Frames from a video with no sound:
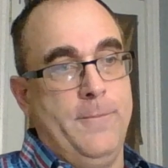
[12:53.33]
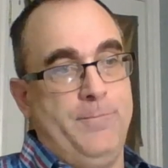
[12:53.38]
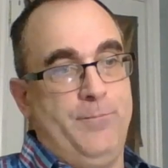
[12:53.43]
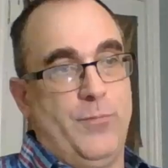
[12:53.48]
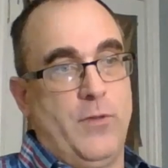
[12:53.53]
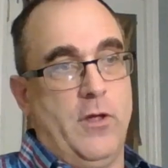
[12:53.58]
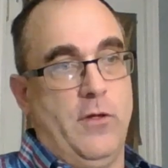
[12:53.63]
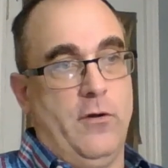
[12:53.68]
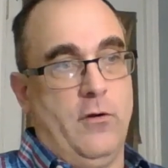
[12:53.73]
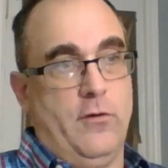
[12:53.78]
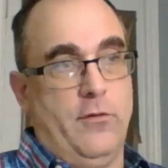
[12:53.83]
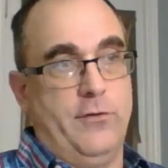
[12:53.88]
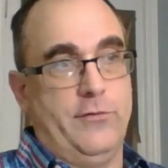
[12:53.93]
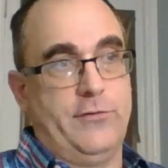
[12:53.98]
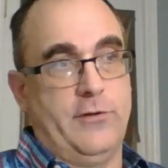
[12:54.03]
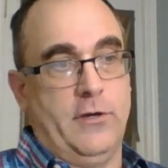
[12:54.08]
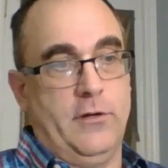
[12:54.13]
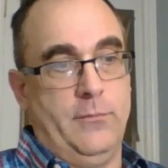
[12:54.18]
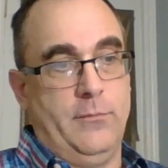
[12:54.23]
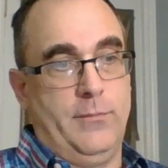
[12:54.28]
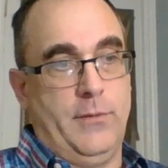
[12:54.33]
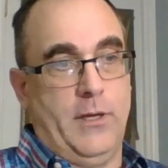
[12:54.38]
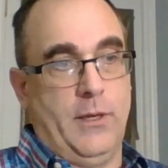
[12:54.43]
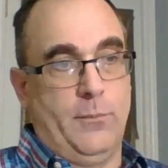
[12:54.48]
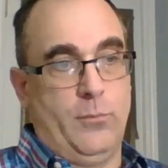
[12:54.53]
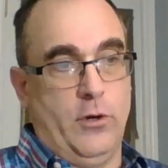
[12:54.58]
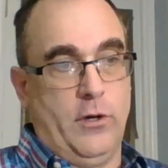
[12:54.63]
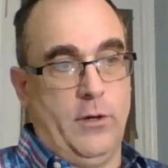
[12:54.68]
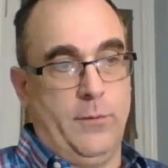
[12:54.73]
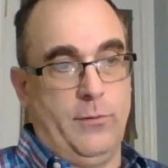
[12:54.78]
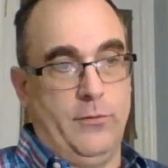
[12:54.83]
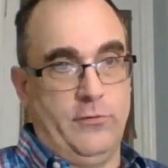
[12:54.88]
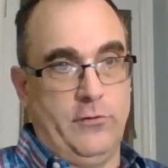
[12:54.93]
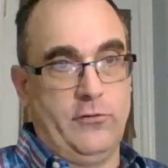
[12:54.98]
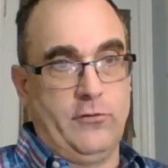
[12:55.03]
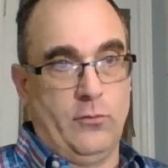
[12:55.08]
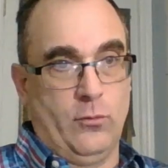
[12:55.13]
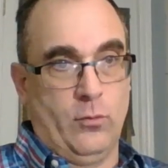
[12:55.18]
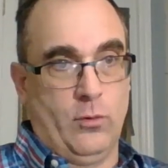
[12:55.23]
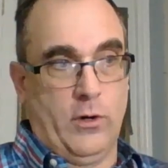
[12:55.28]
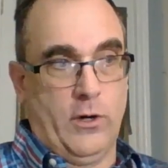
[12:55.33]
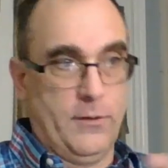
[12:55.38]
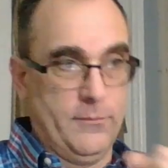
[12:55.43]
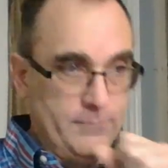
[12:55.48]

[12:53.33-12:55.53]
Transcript: do, and all of a sudden being put in a position where,